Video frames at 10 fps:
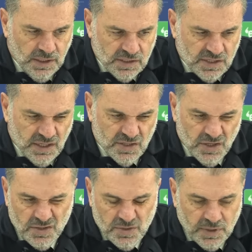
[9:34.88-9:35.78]
as I said, it
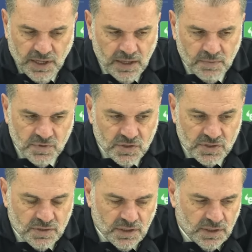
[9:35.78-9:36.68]
turned into a game. It
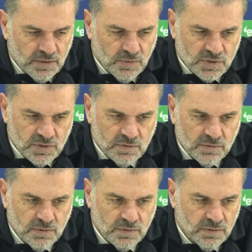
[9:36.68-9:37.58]
just, you know, it was
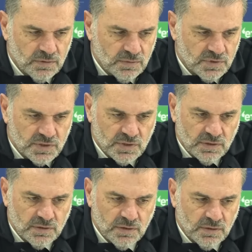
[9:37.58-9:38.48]
just
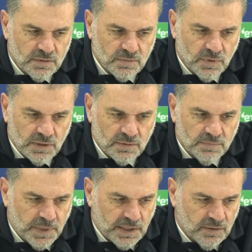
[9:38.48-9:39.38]
a
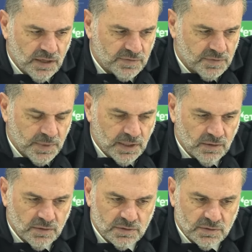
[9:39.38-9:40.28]
battle after
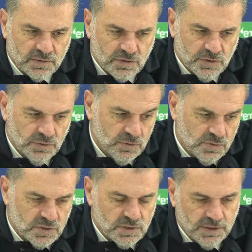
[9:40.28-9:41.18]
battle and
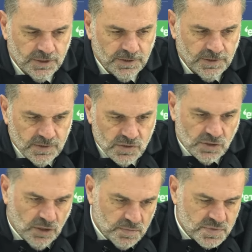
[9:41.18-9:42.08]
duels and
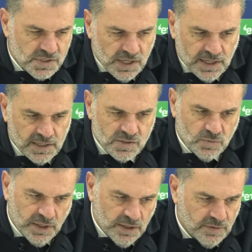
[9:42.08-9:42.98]
stops, starts,
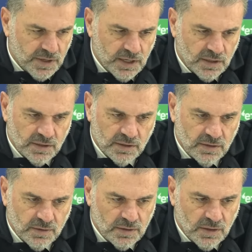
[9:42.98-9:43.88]
waiting around. And
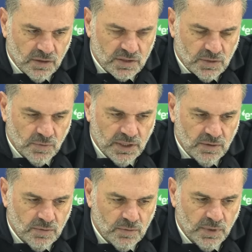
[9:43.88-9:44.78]
like I said,
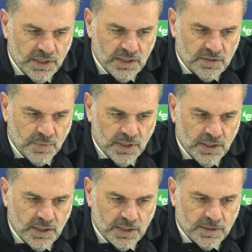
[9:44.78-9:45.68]
we need to
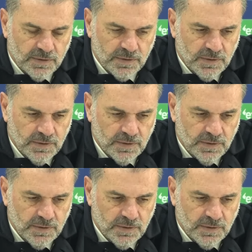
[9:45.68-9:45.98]
be a